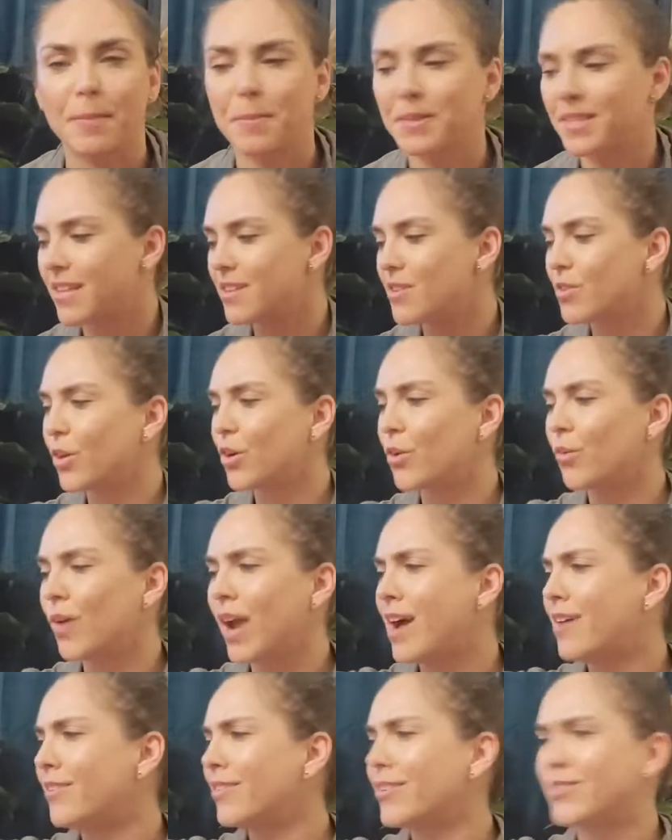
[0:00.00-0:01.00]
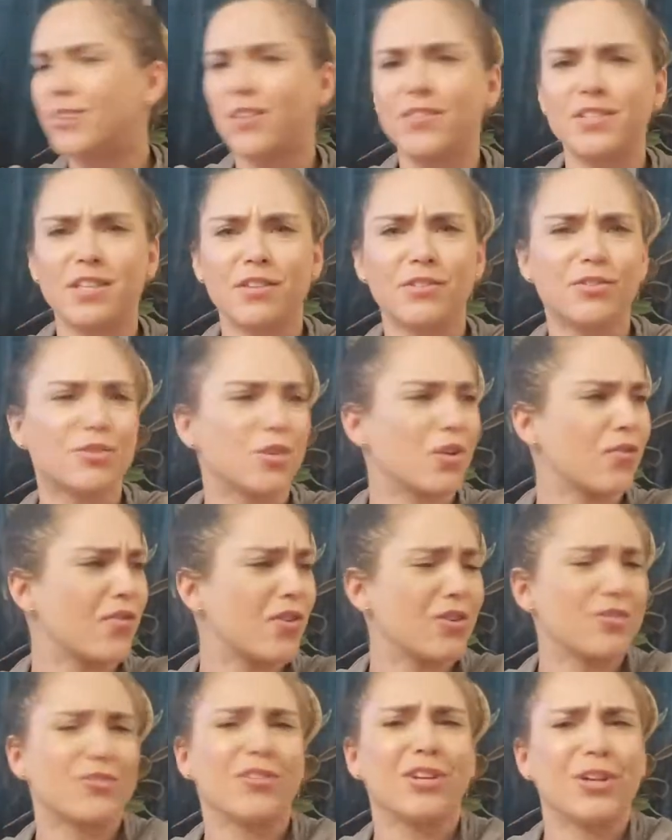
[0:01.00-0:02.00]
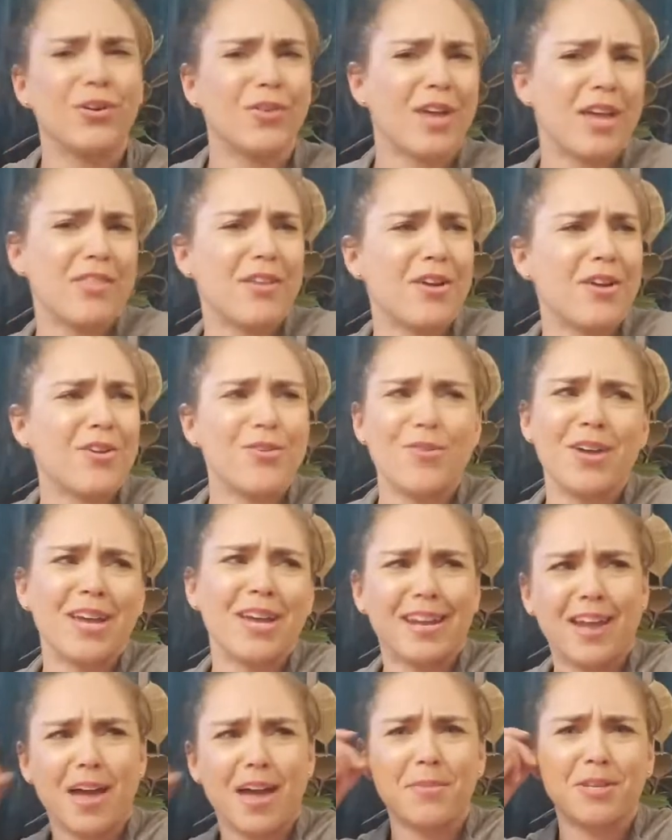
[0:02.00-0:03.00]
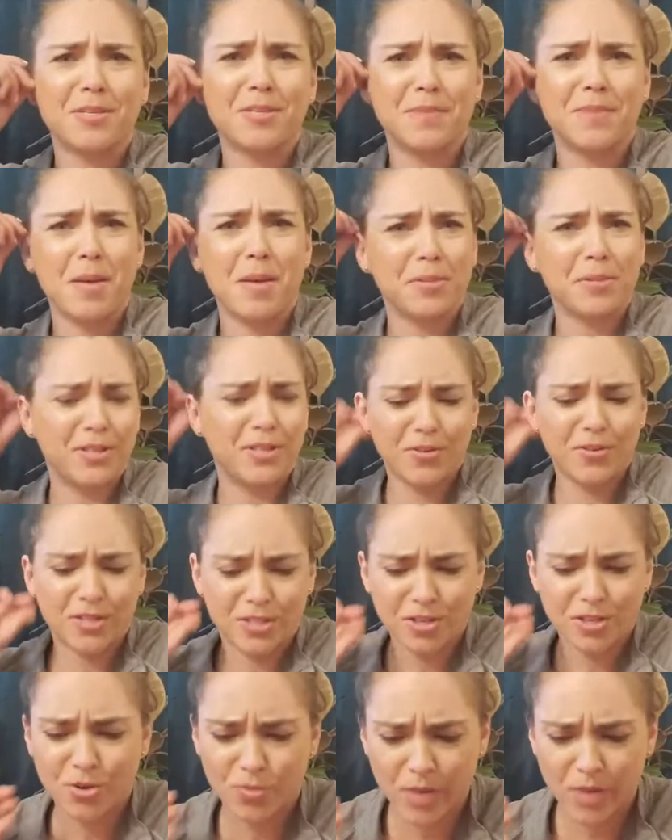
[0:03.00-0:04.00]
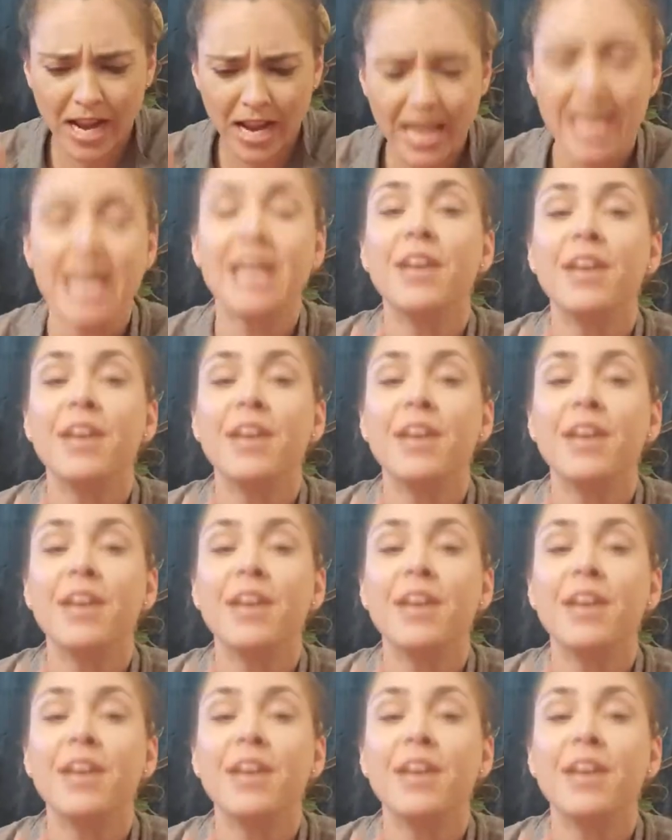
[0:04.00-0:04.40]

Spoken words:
But then you look around, there's all these other surfers, you're like, okay, they're doing it, I must be able to do it too, right?